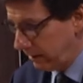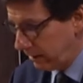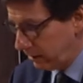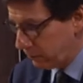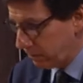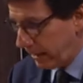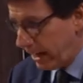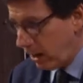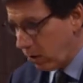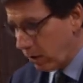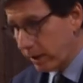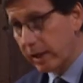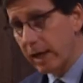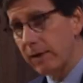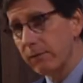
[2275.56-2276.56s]
his
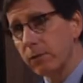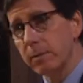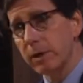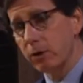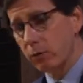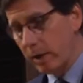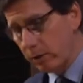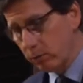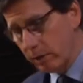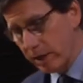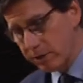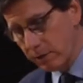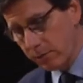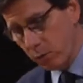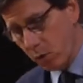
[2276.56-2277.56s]
power came from a great
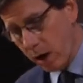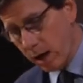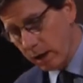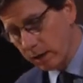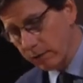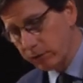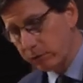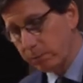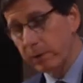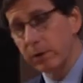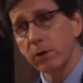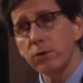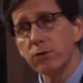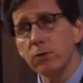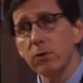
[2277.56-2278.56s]
reservoir of
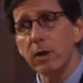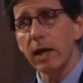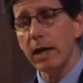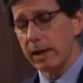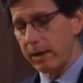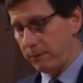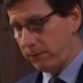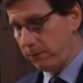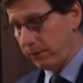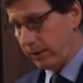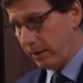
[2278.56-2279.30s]
spiritual life,